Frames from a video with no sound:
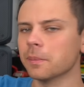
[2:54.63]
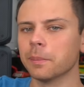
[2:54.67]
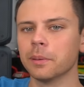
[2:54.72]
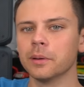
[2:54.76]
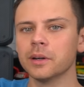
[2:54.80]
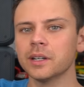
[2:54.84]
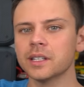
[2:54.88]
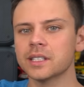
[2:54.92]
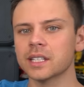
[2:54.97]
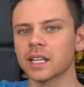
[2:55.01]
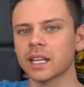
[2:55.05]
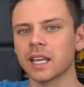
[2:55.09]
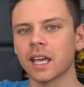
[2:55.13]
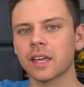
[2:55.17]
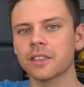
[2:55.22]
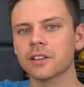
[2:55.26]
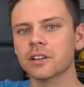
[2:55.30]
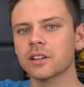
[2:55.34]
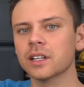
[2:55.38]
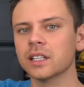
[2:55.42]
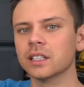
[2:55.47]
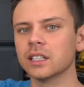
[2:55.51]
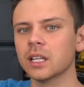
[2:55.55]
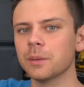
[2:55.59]
put it
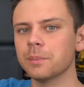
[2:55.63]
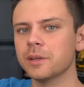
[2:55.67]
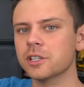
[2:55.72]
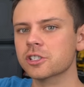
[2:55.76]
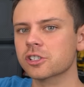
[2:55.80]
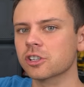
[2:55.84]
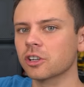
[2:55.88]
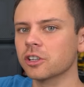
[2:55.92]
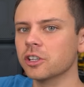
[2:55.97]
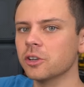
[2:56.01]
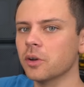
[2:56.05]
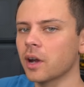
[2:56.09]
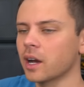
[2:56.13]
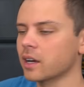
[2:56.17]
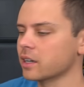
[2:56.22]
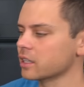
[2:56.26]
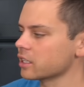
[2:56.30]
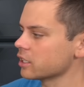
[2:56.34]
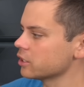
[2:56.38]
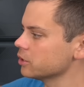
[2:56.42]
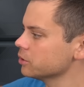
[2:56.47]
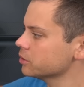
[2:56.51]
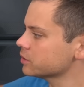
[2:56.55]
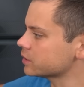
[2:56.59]
together and let me show you how to
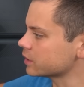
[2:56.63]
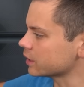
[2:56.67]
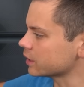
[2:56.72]
use